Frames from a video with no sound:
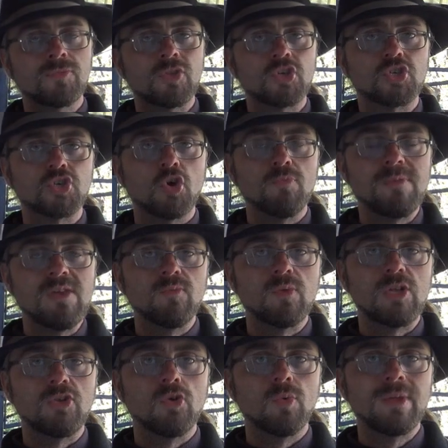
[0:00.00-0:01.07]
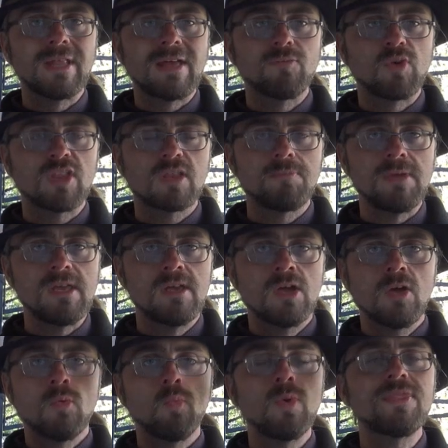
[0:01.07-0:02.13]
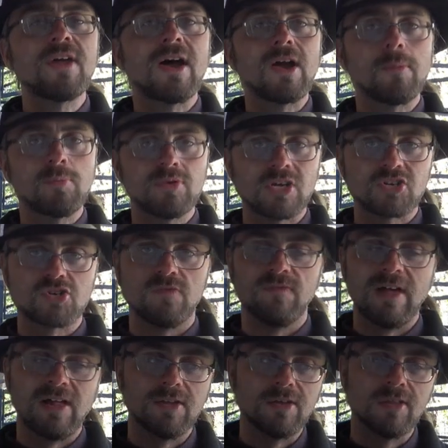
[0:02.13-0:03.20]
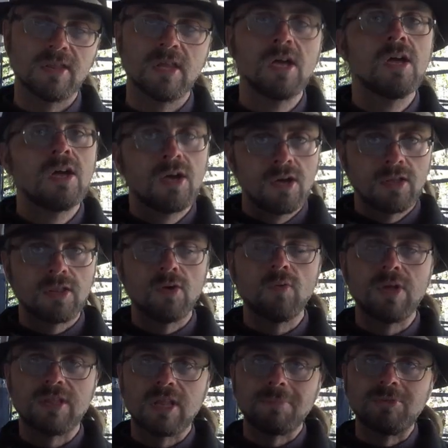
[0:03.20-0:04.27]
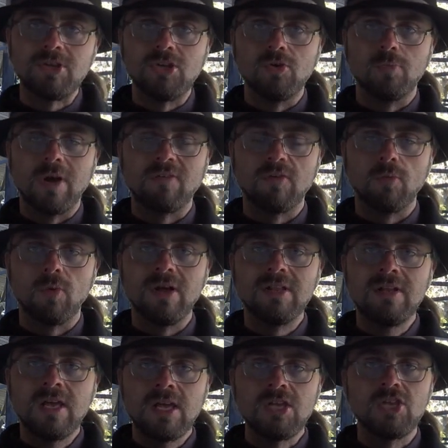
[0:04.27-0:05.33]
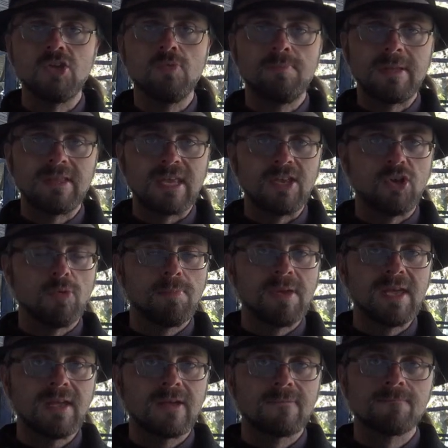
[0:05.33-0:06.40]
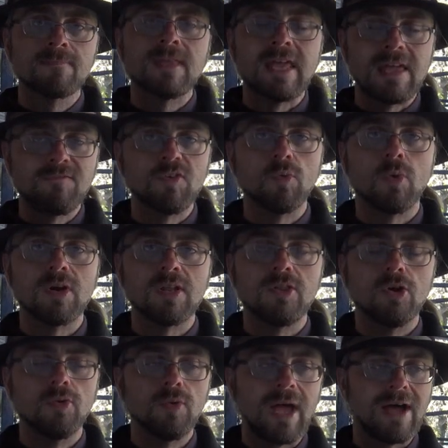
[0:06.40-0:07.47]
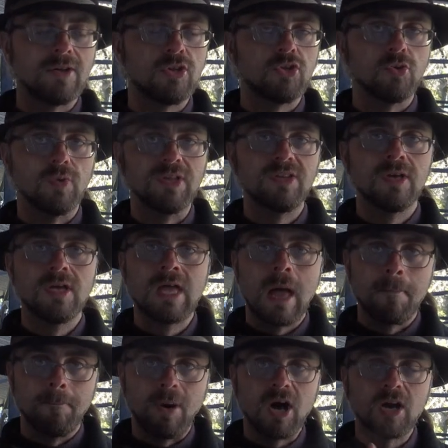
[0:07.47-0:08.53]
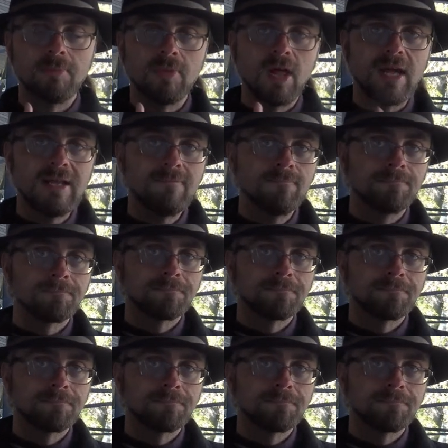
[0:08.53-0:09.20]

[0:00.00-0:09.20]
to show me redoing that recipe with higher production values. So it's up to you, everyone. You take your pick if you want to know how to do it. Bottom line,